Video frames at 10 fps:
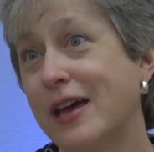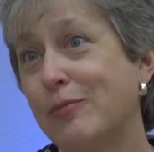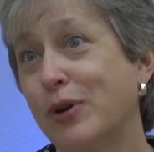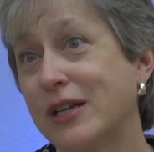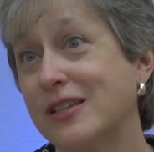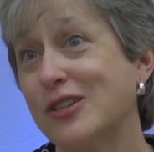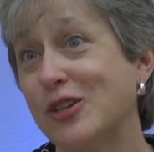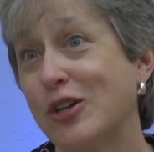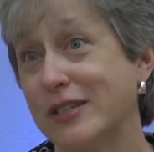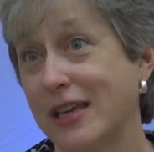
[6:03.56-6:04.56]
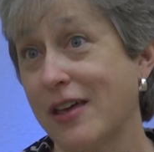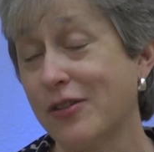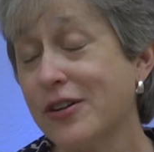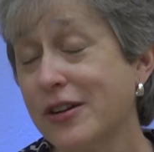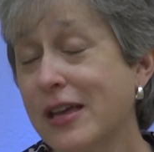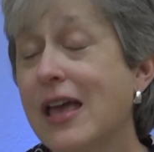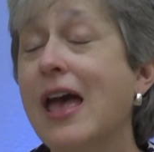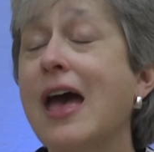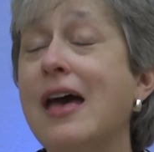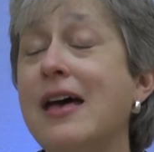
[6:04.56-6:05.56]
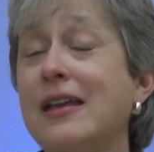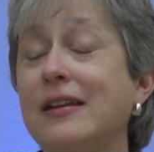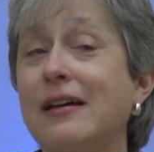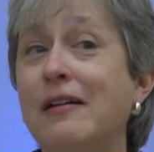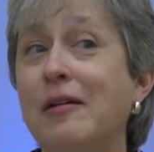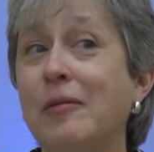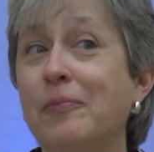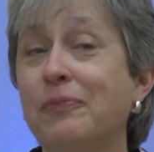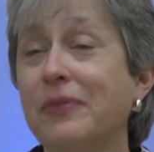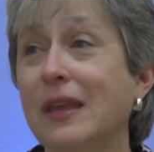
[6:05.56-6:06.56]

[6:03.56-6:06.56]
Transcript: that brings us all together. And I